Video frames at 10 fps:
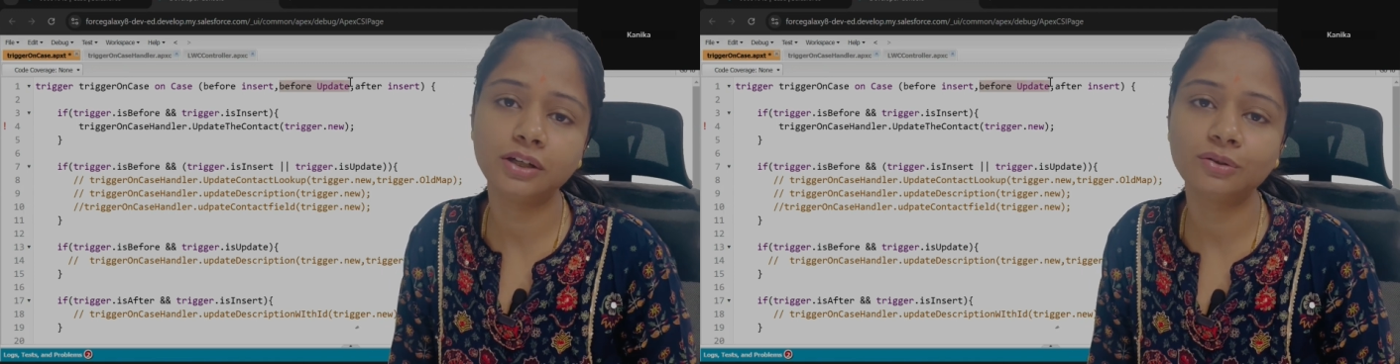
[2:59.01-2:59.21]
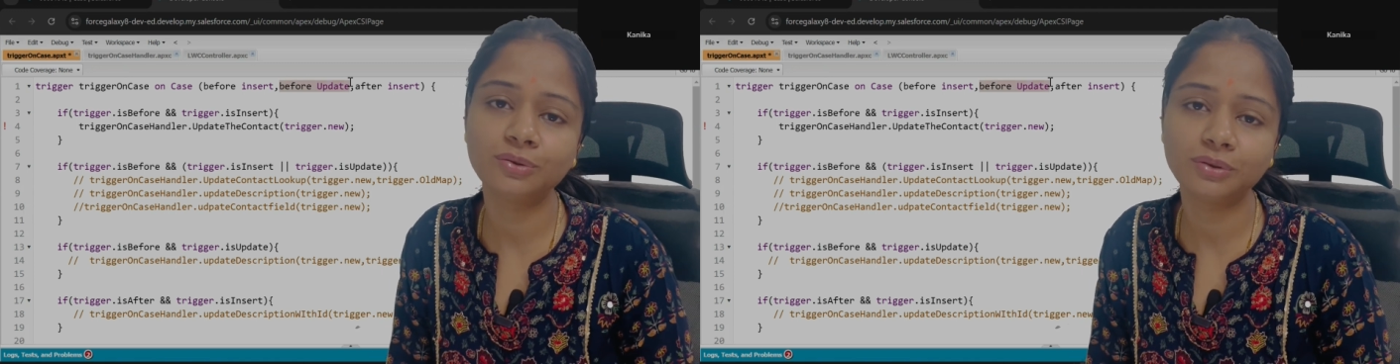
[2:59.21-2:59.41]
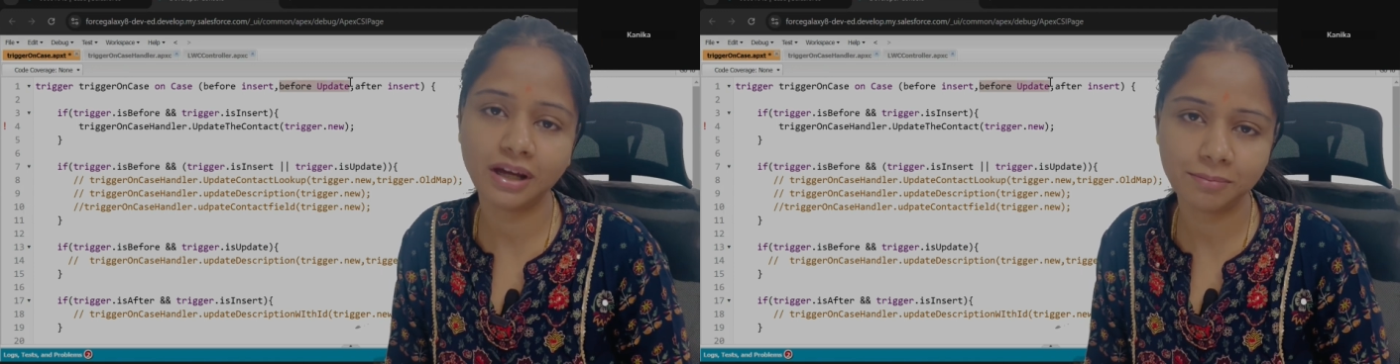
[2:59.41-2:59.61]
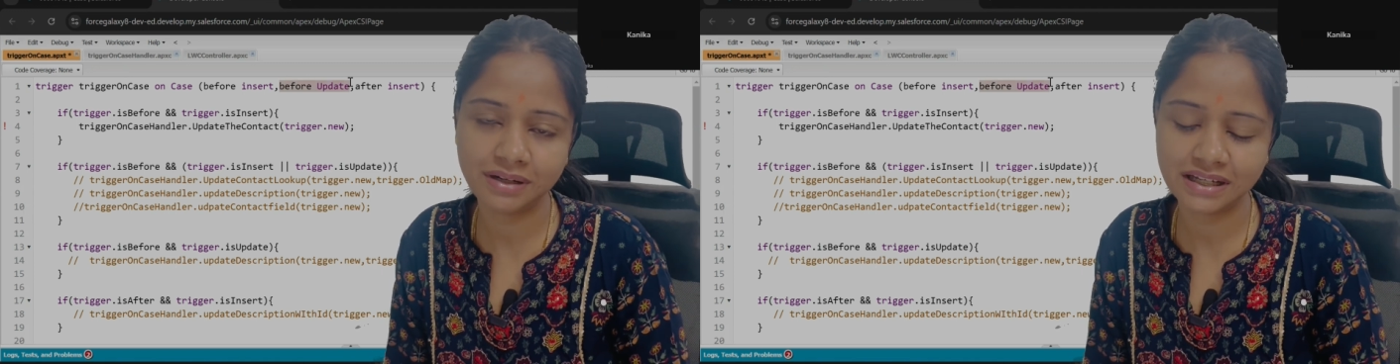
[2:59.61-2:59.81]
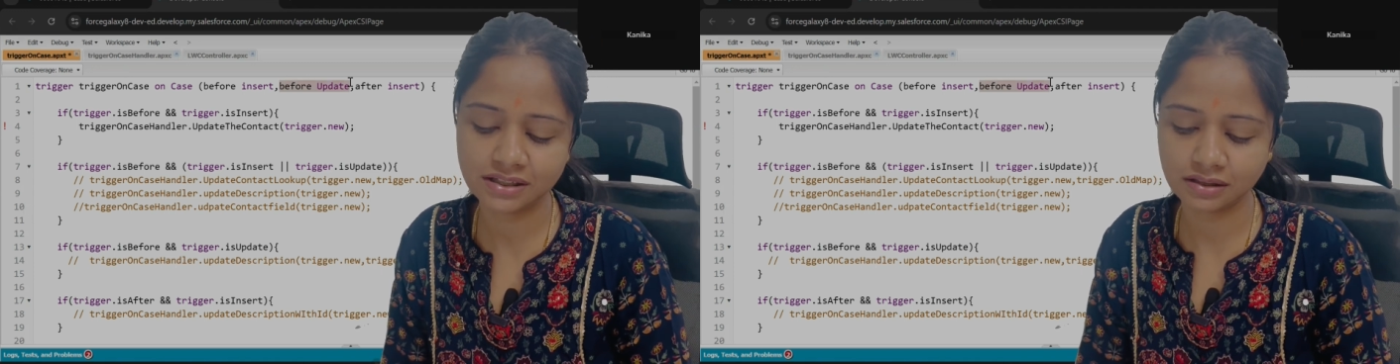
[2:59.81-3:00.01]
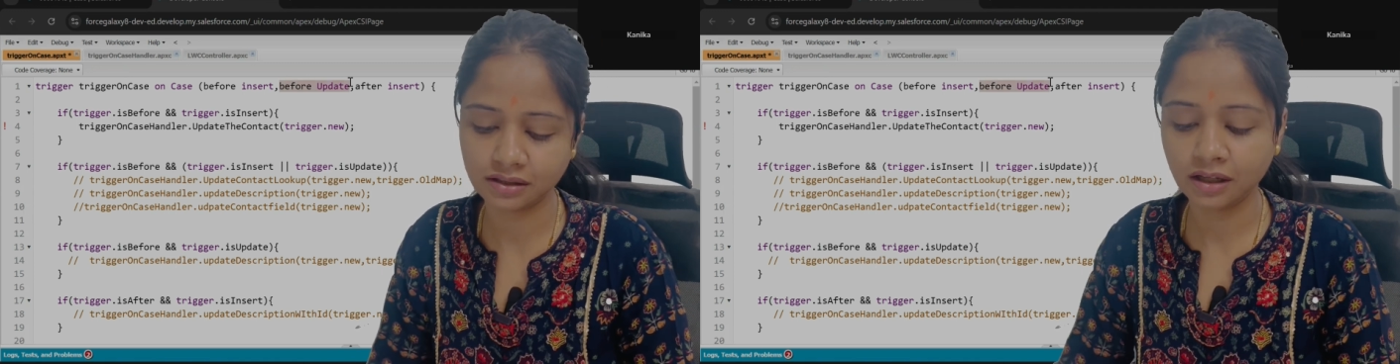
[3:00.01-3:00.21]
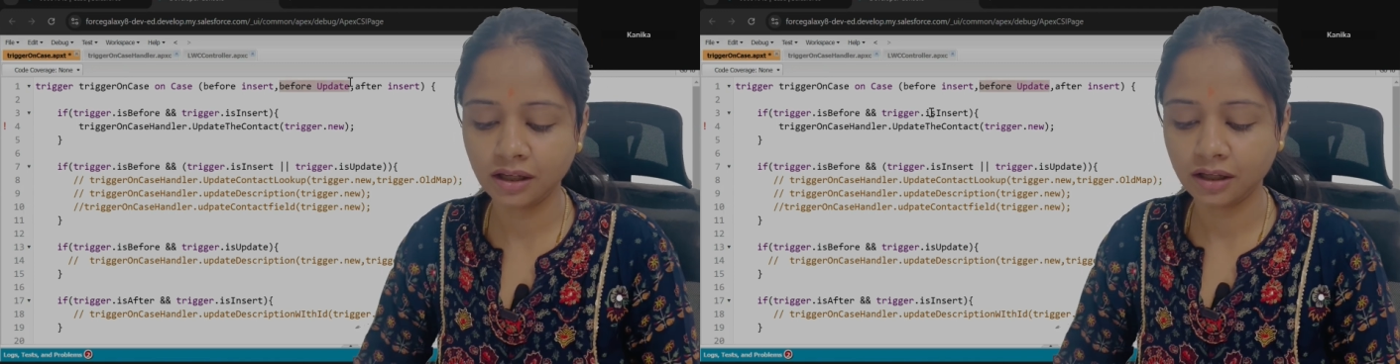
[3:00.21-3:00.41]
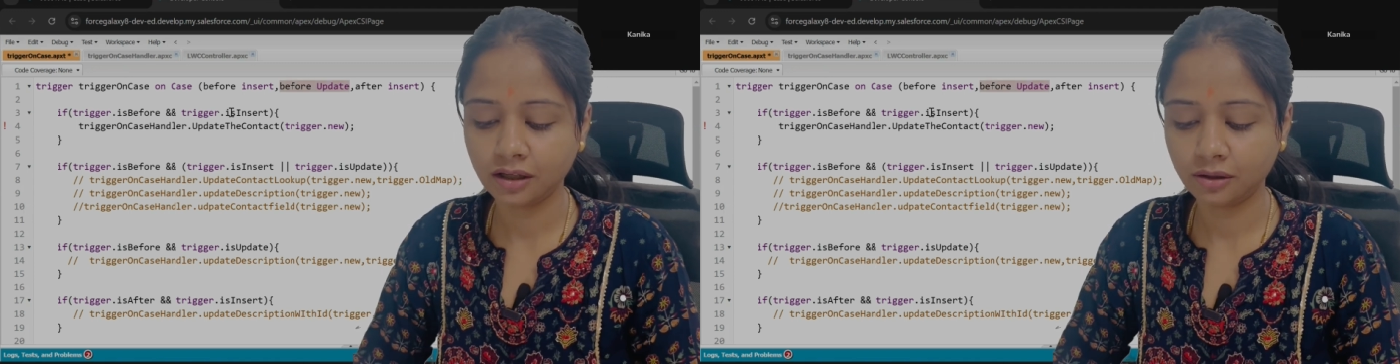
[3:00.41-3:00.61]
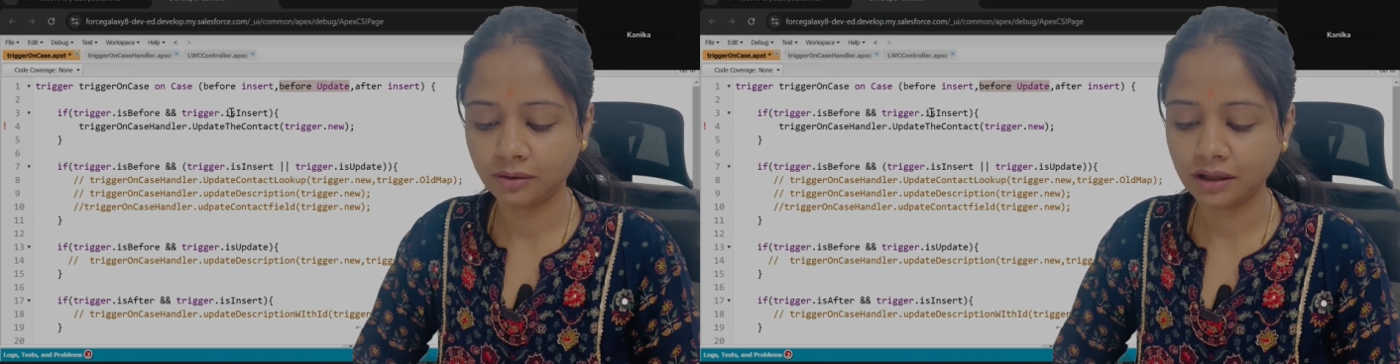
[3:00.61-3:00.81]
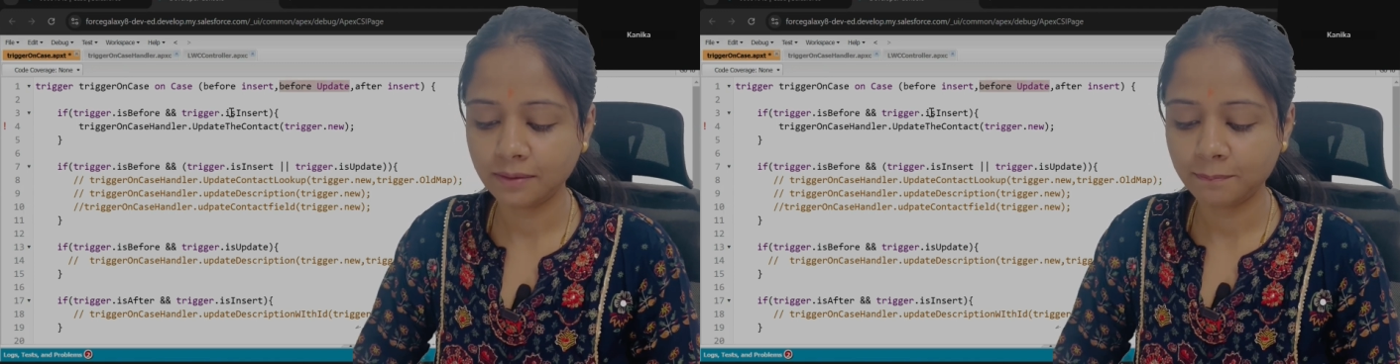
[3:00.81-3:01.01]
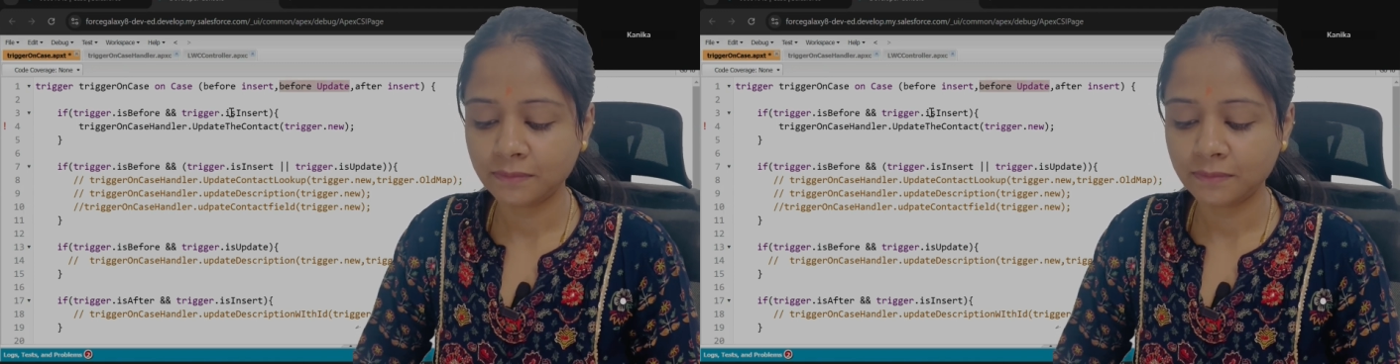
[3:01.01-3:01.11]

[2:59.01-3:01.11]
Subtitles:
to do the updation. Okay,